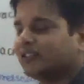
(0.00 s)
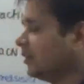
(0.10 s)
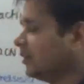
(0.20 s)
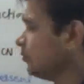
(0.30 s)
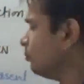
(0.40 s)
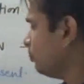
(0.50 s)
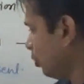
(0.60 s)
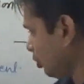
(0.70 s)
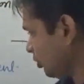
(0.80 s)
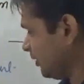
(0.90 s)
then
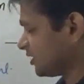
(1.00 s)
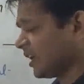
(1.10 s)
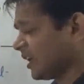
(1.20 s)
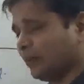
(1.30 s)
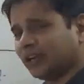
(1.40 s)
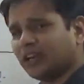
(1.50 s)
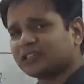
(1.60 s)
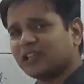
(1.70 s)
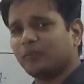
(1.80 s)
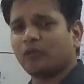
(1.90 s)
both will
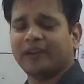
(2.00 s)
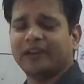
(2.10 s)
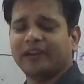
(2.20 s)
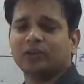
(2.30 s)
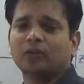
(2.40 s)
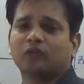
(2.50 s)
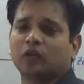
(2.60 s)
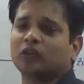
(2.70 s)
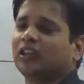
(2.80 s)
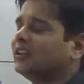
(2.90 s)
simultaneously move into
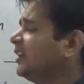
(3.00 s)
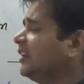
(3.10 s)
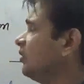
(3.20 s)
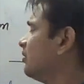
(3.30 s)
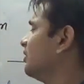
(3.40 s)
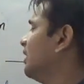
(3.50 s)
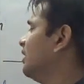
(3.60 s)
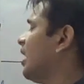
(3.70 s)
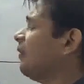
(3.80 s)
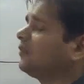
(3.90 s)
fluid, and
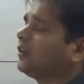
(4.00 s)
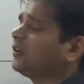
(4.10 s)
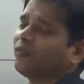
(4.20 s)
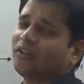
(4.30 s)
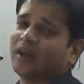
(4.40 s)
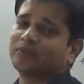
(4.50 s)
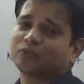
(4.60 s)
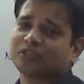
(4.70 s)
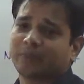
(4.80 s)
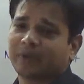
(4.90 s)
then after we have
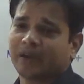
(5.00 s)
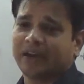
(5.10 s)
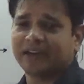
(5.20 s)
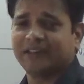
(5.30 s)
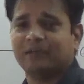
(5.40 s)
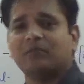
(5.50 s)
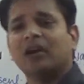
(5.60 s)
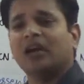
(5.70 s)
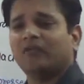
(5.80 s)
to separate them,